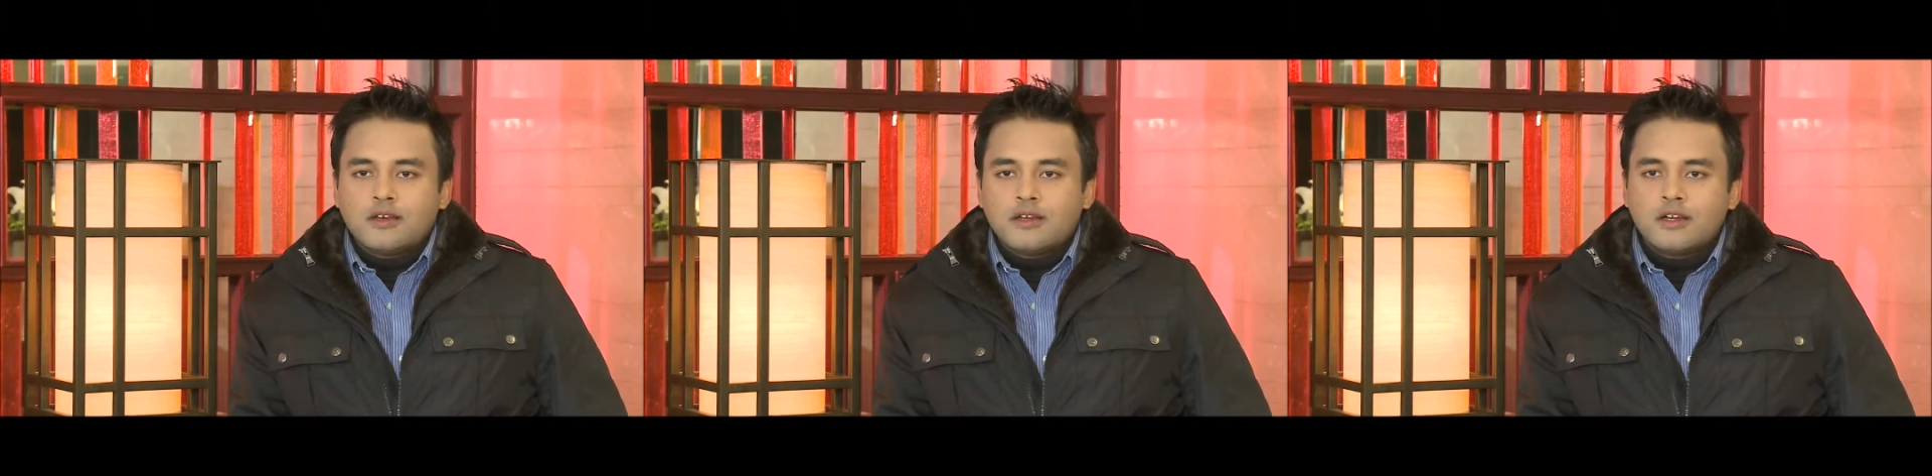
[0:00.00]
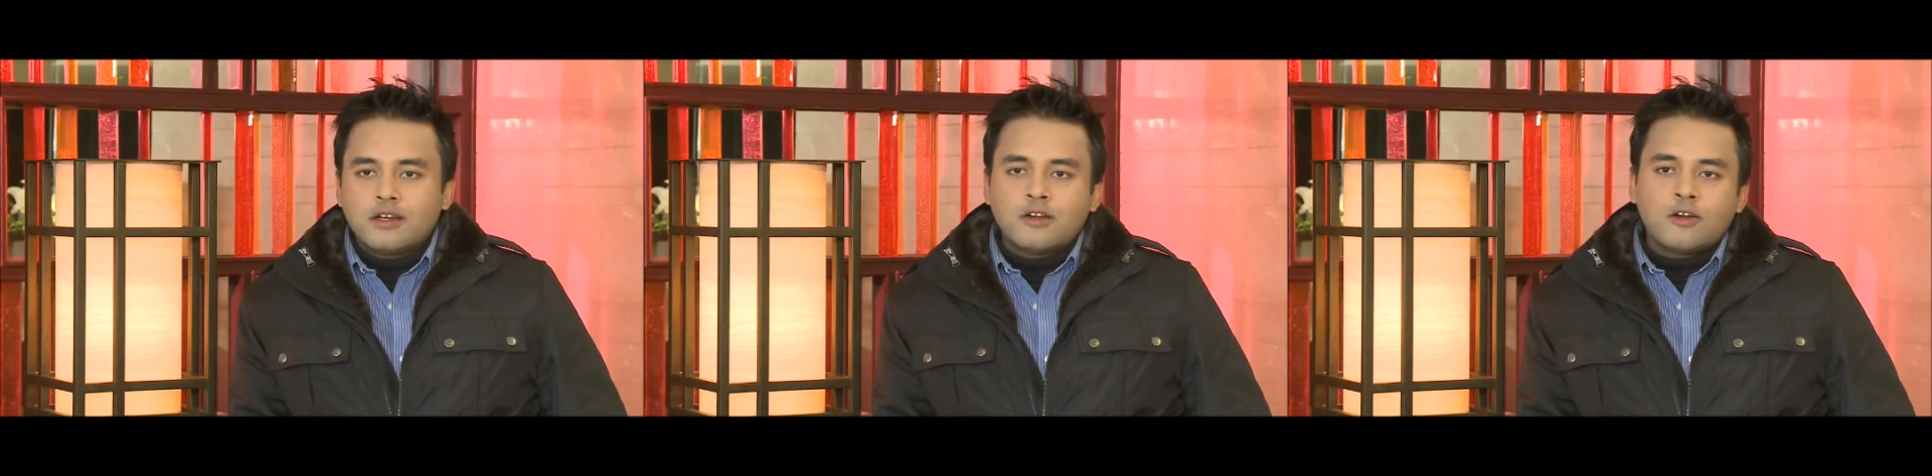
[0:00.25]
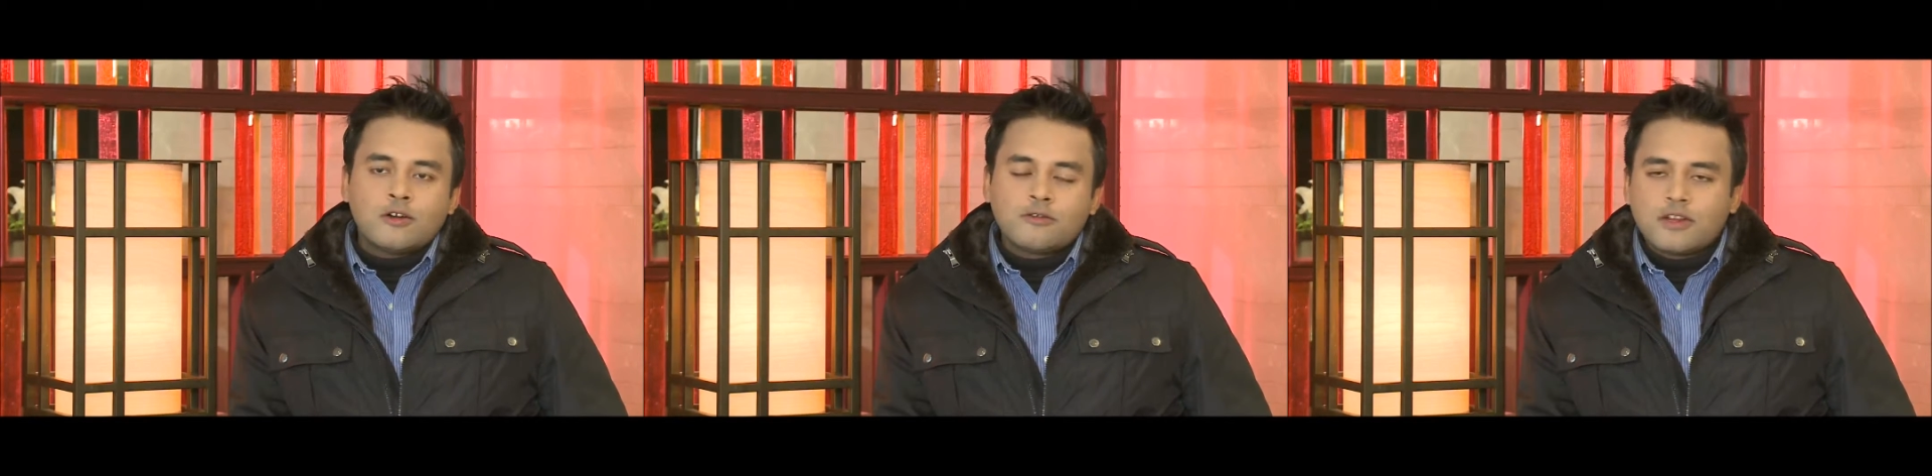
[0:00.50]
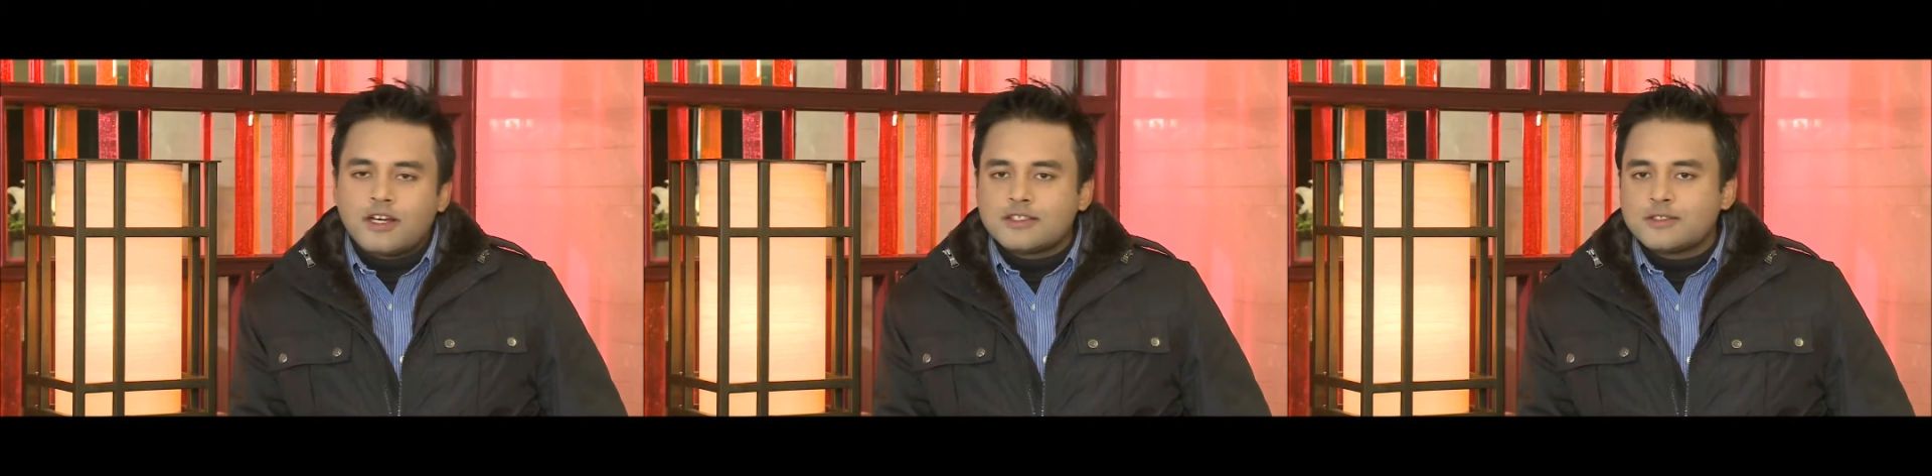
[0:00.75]
I did a lot
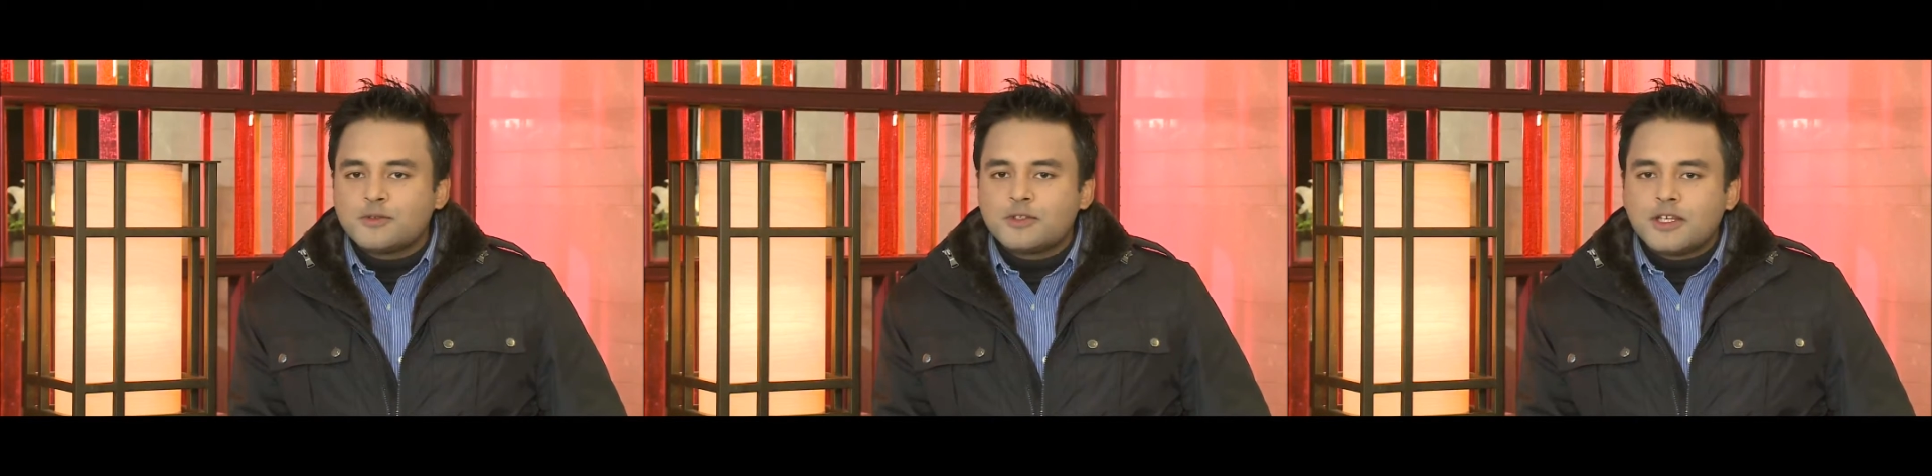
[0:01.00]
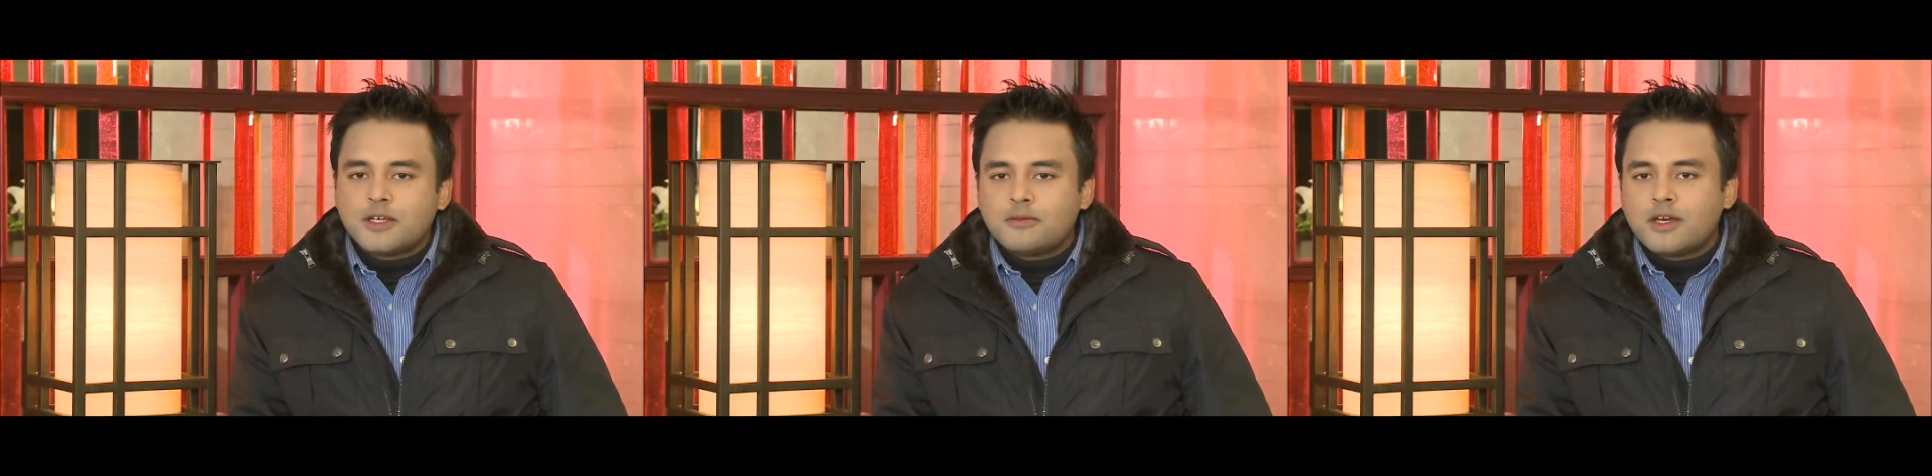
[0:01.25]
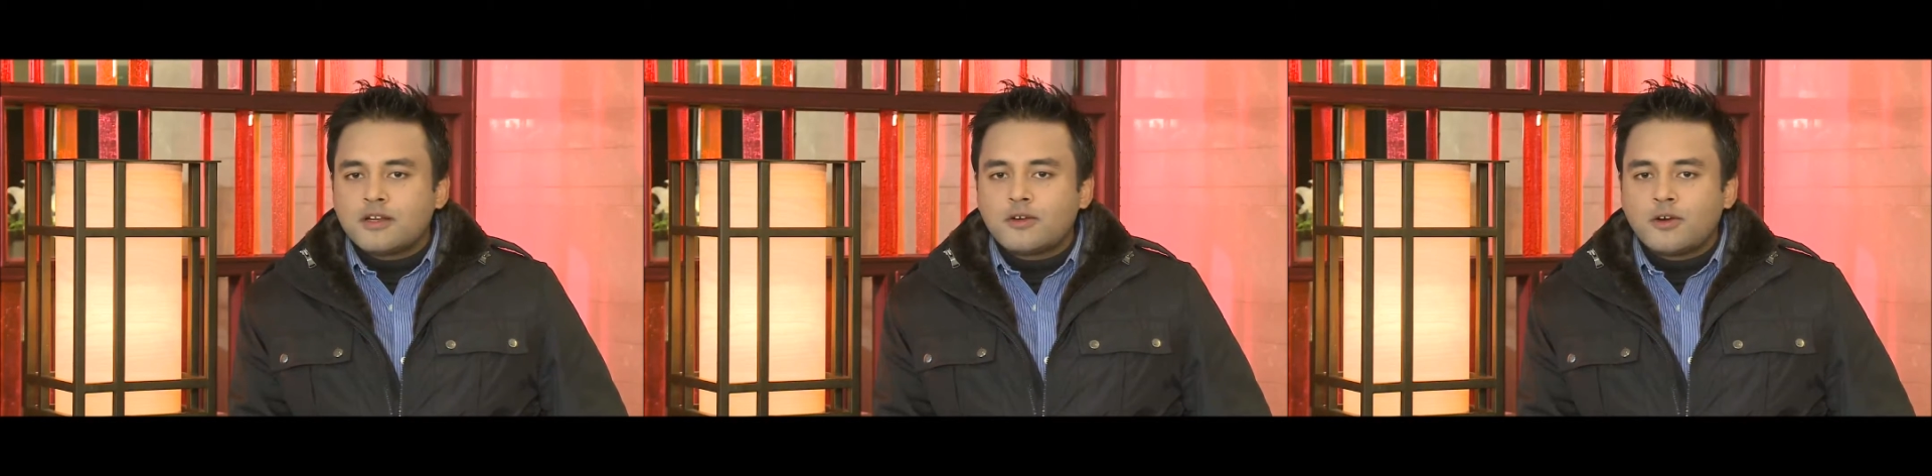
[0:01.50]
of classes with them and